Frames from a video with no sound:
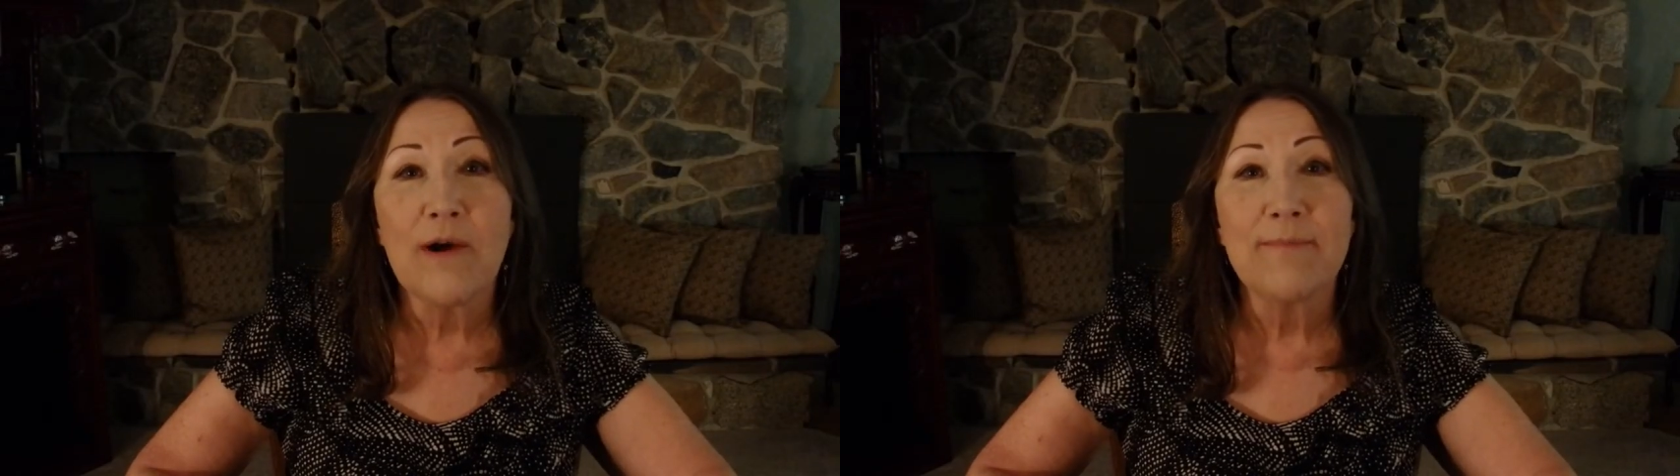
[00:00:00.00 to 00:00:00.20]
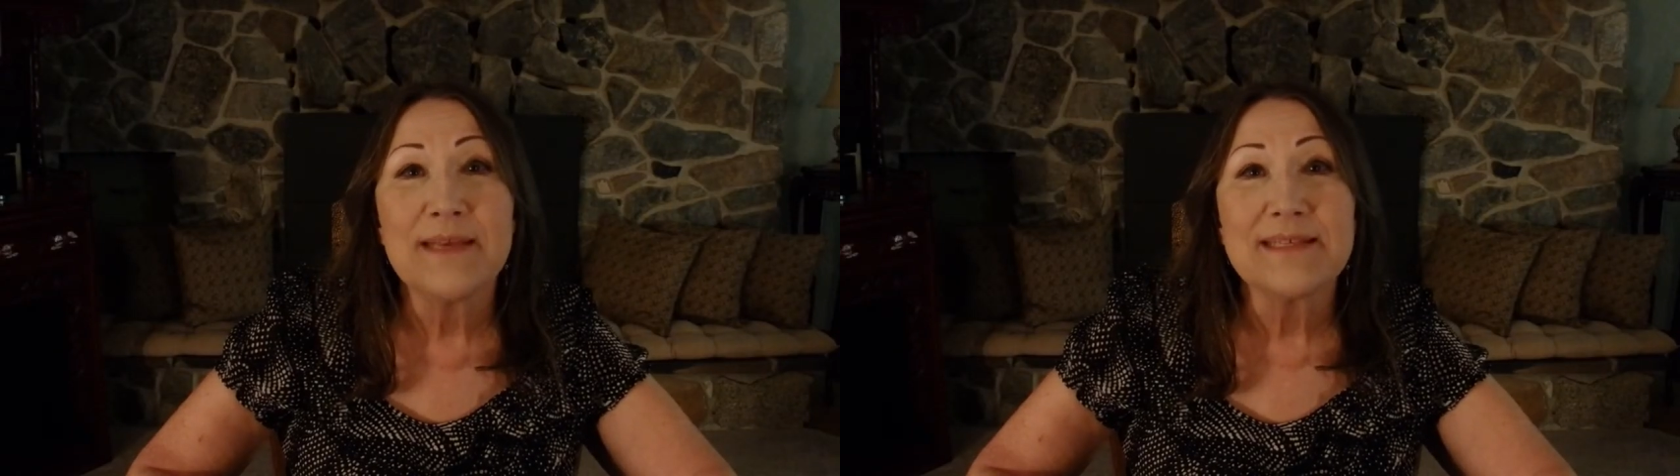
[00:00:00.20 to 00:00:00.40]

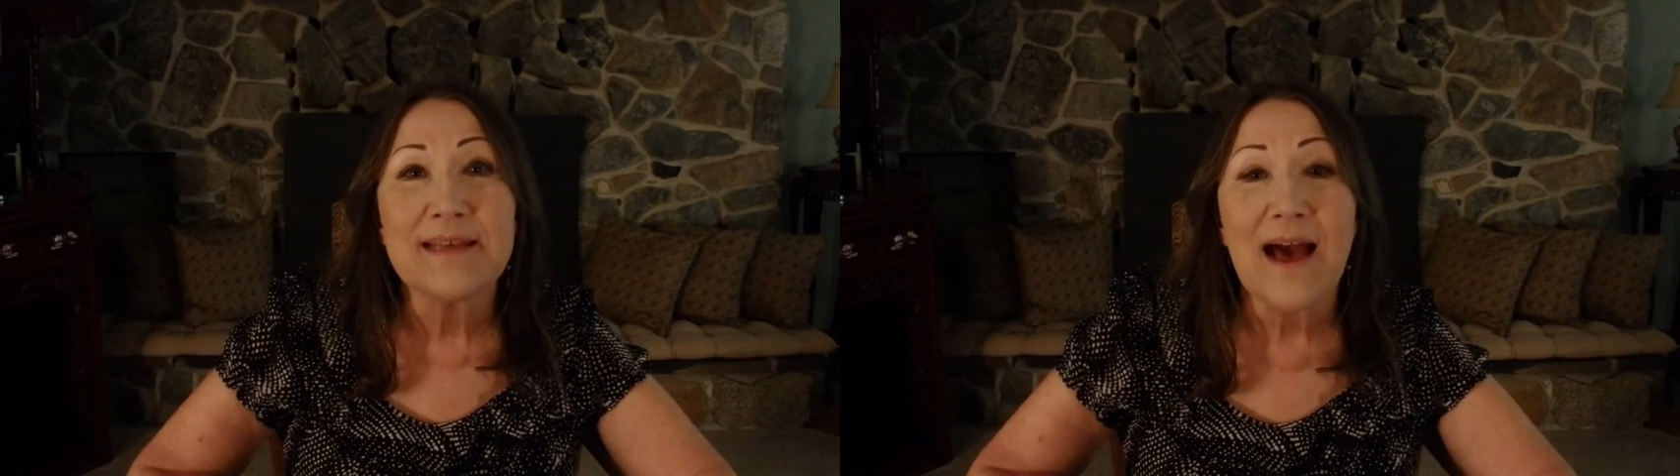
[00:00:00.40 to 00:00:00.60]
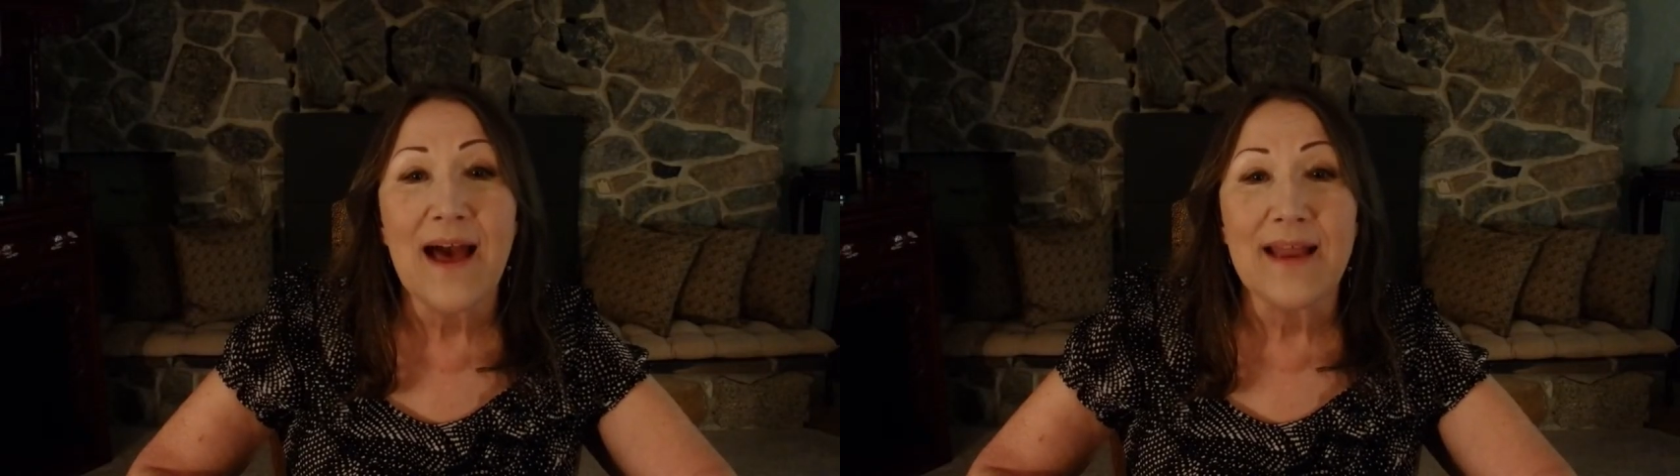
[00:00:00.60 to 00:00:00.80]

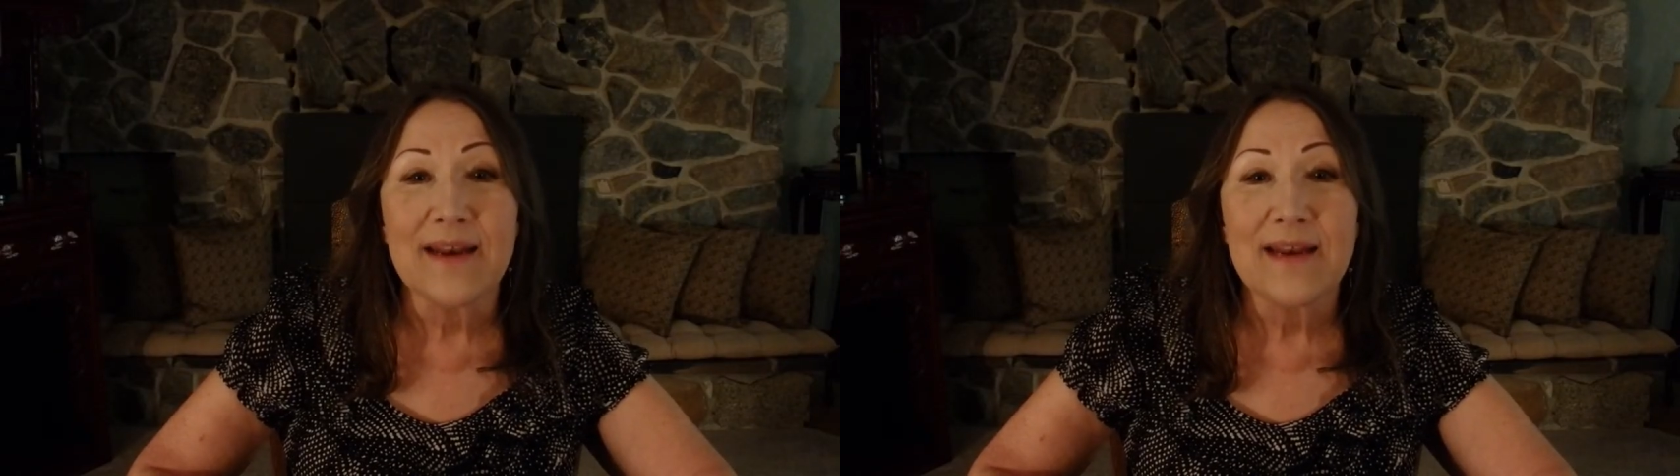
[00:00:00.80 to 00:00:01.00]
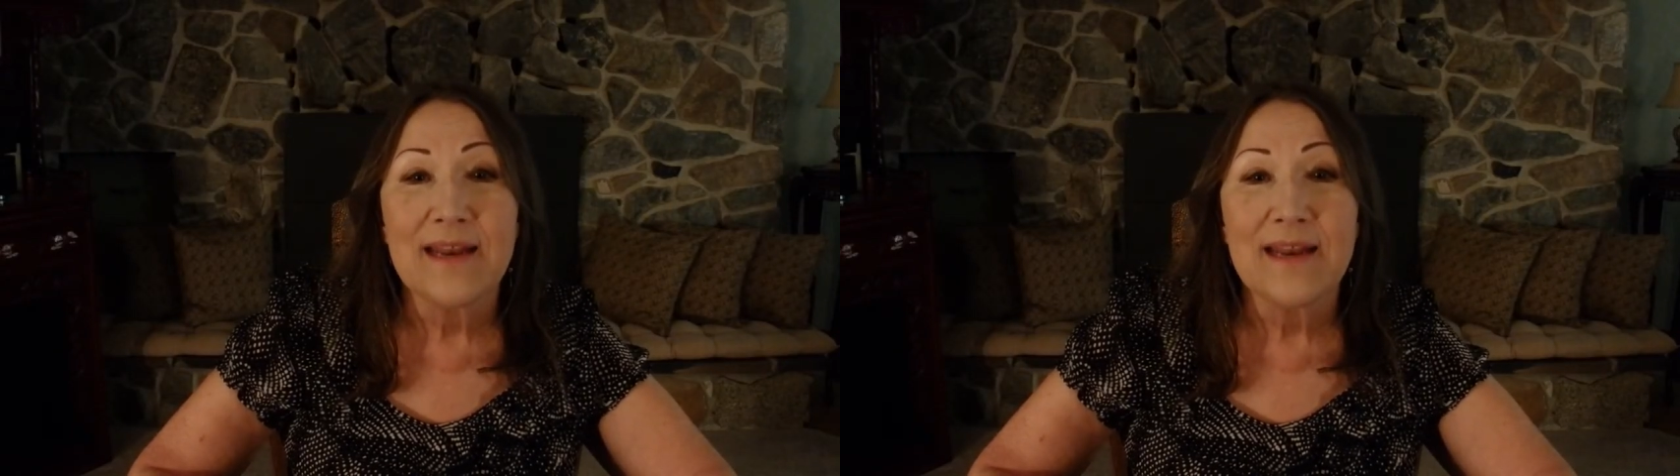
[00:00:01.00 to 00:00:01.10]
wabiskan,